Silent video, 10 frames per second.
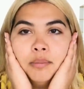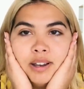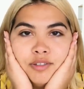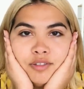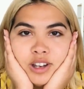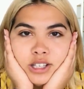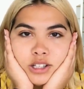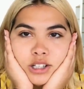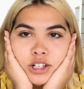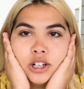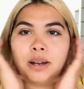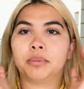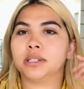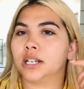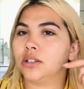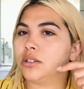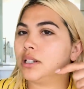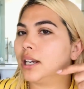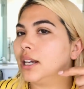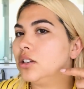my face cleared up because I used
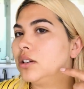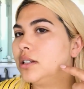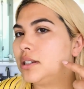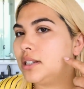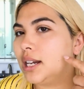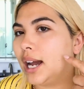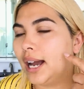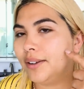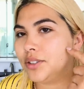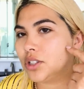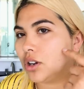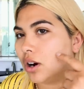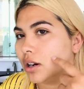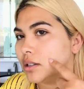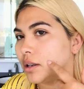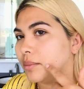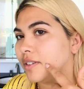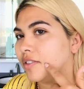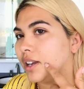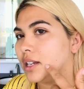to get, you can see I have scars on my
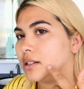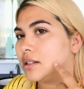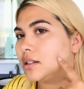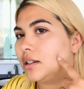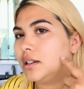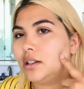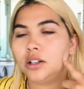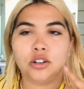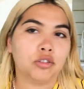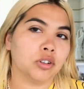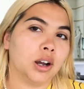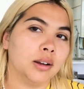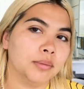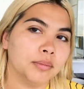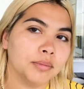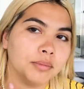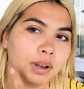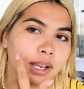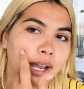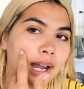face from
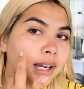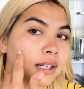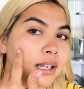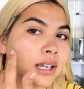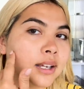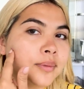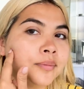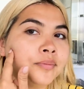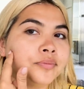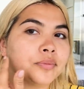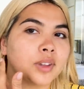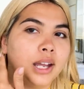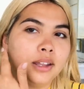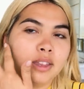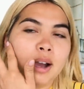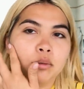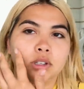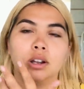my acne, and that was